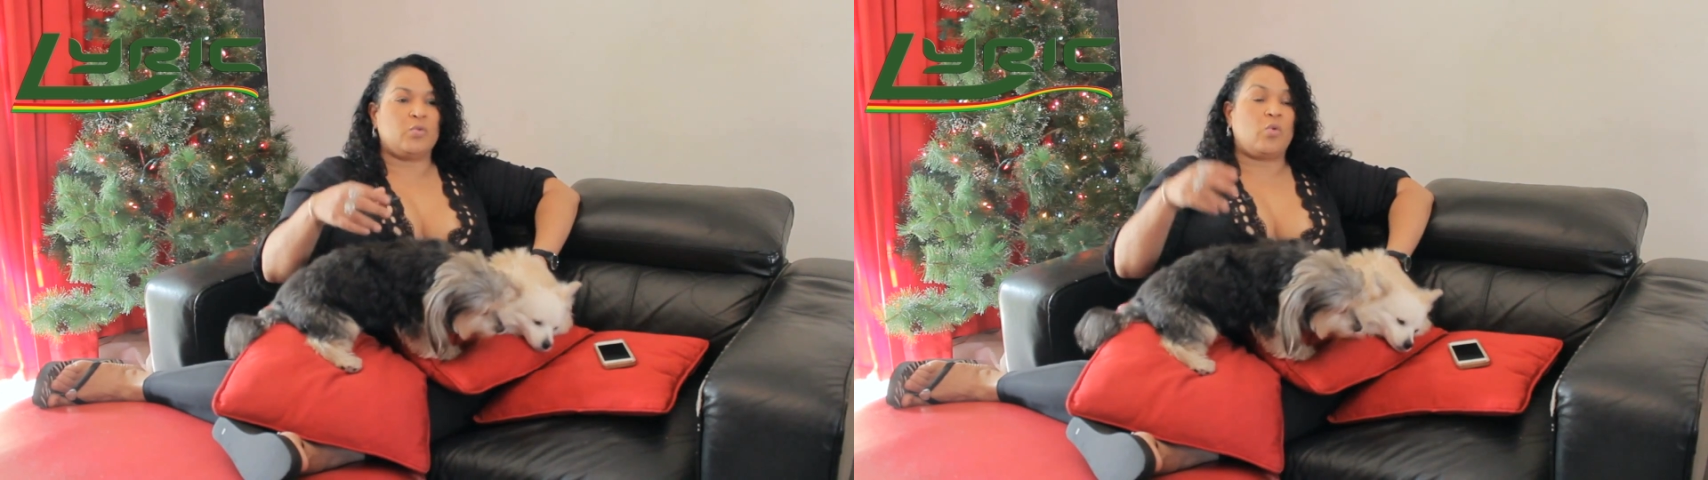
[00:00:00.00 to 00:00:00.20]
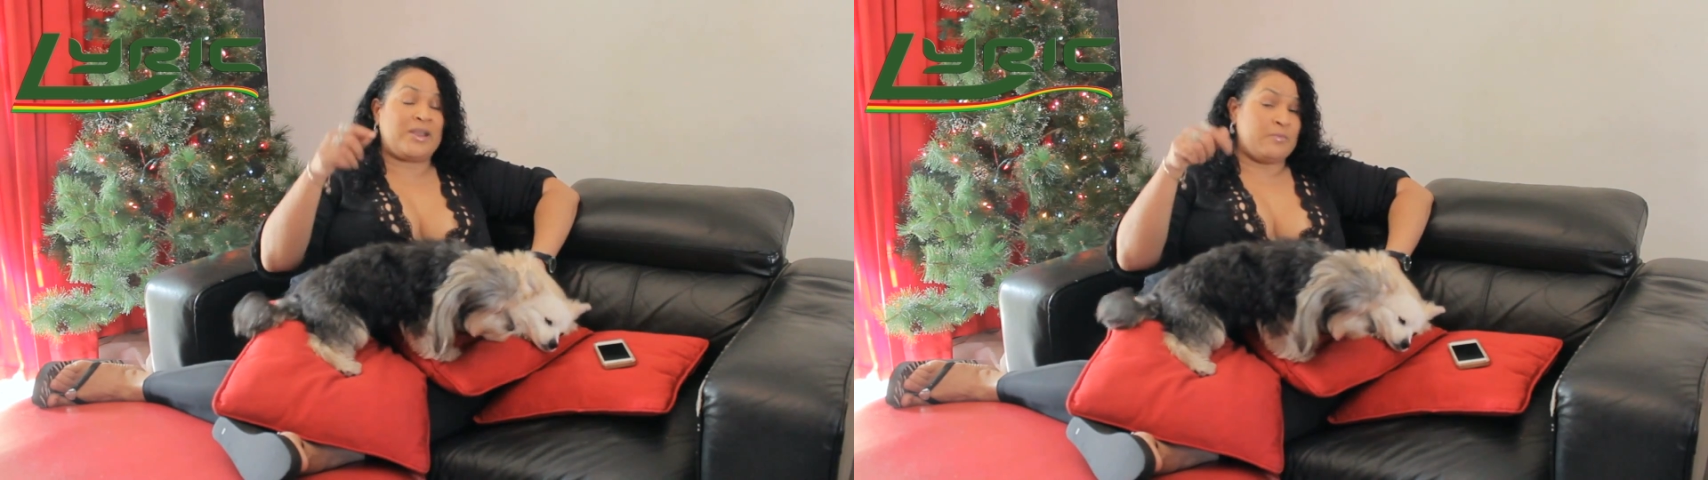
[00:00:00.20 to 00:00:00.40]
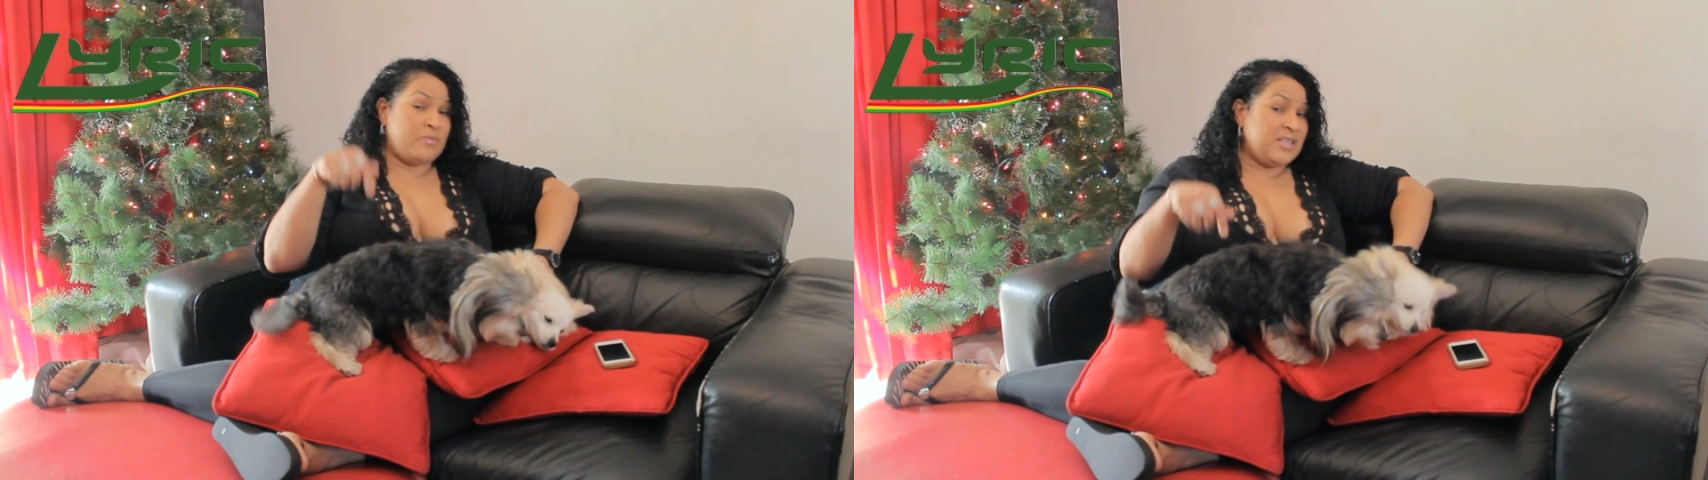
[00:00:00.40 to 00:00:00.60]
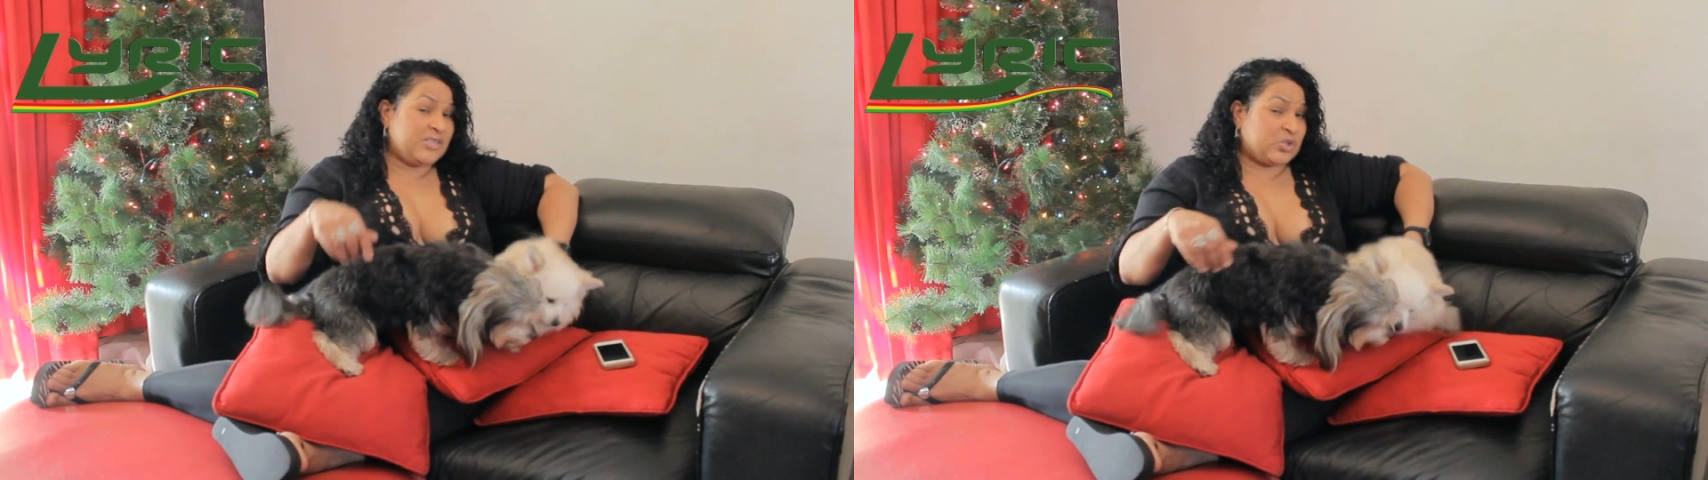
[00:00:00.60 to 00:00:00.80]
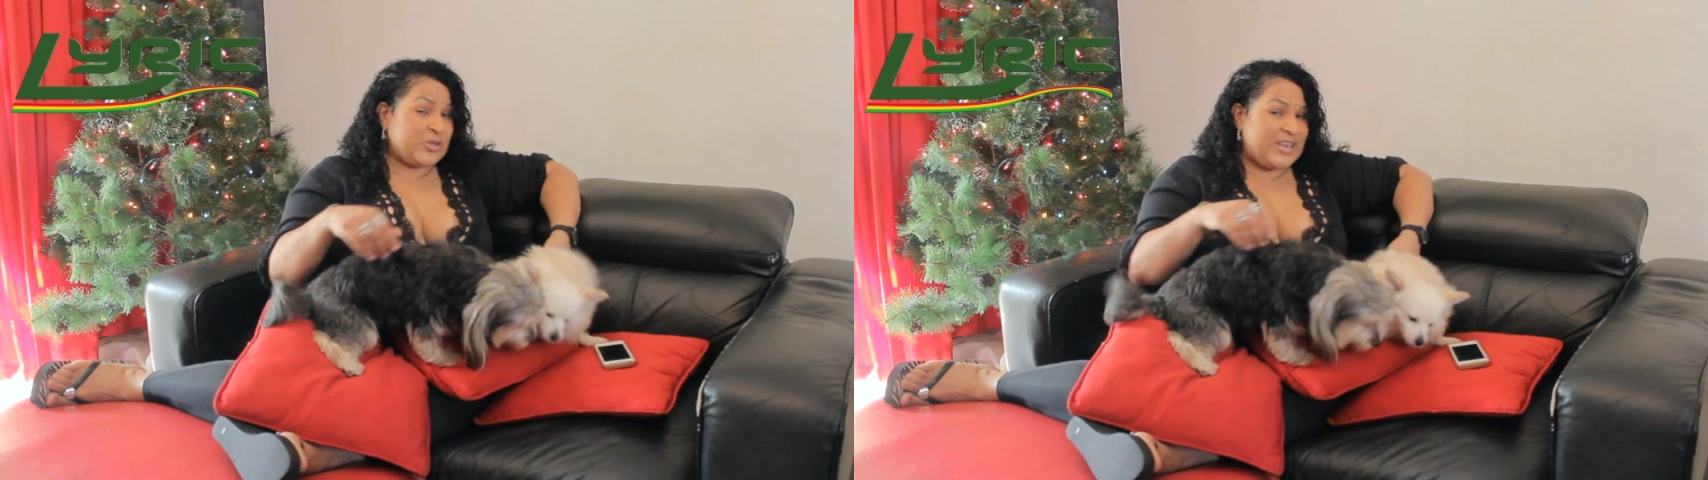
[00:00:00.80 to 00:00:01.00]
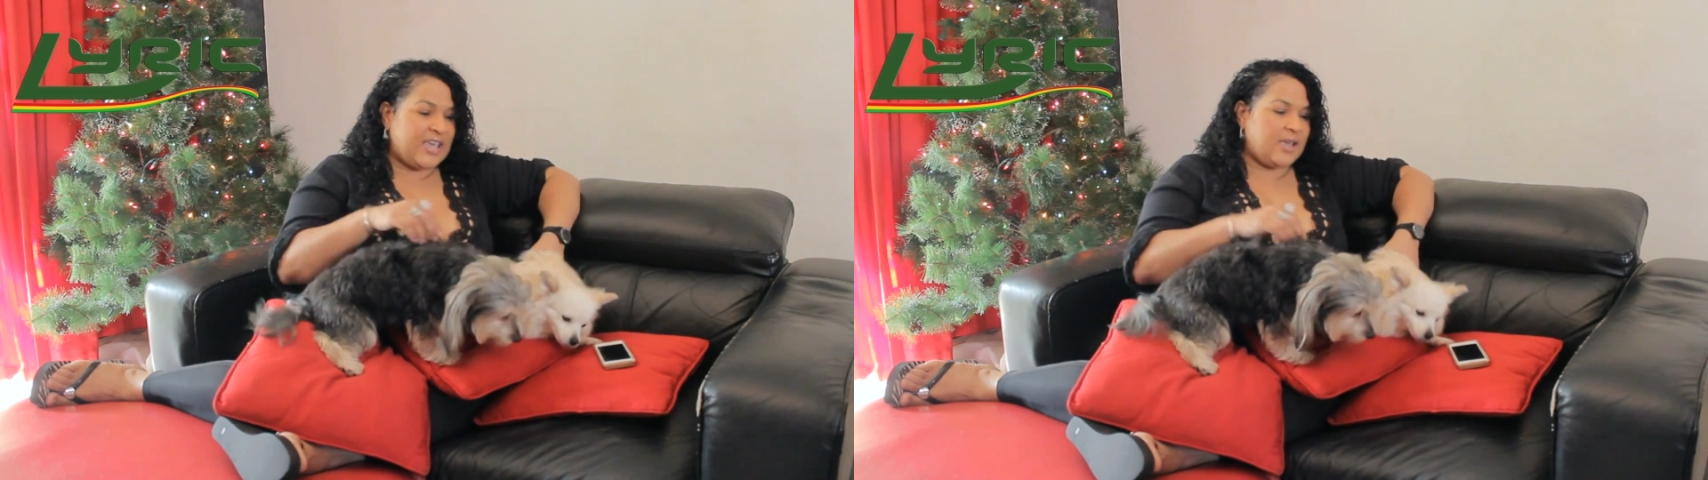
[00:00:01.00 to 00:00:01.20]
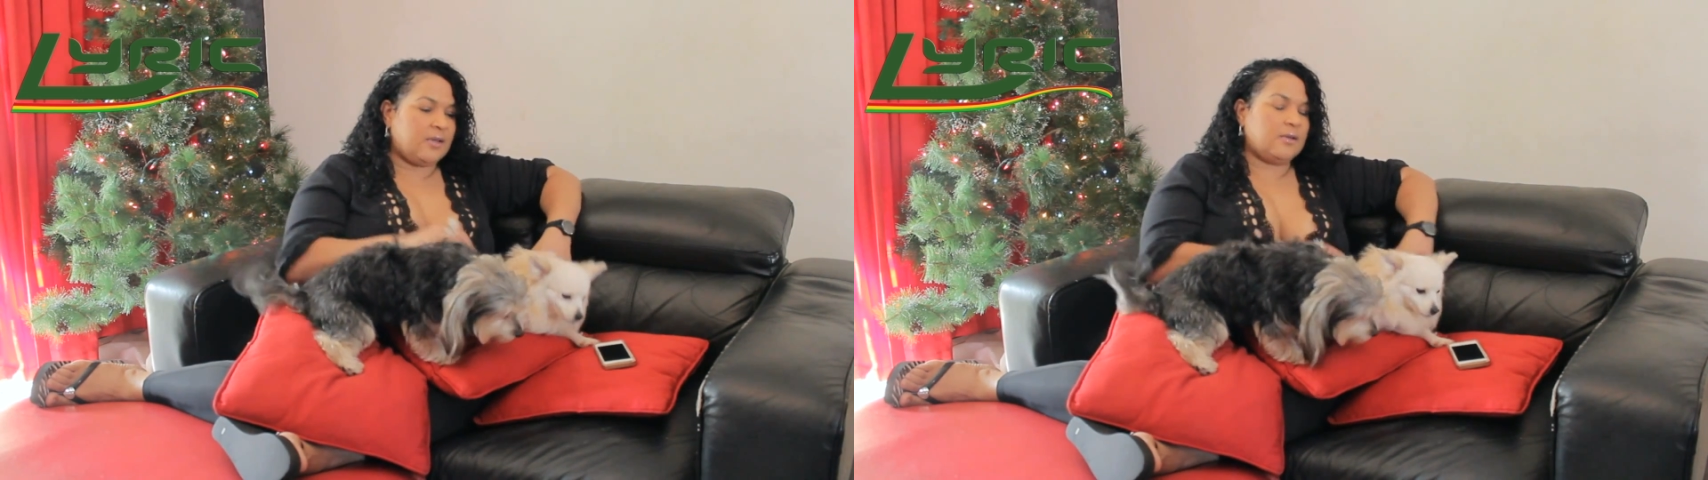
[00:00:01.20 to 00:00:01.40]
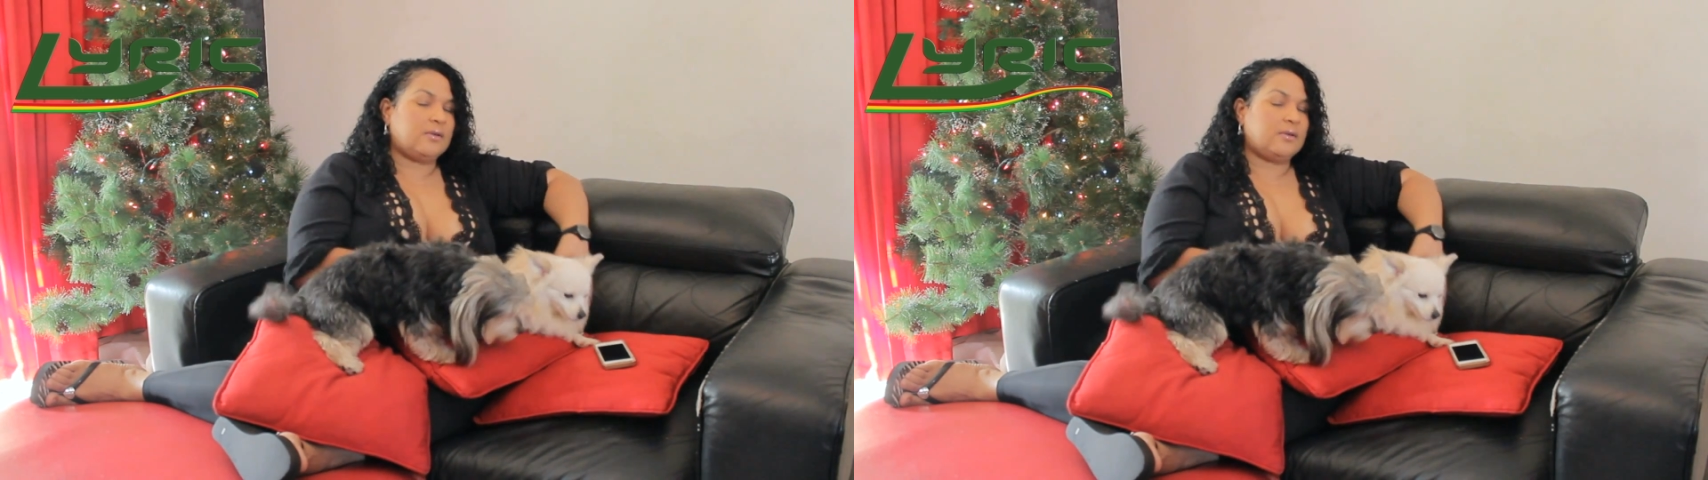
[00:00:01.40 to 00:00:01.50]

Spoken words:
What it means today,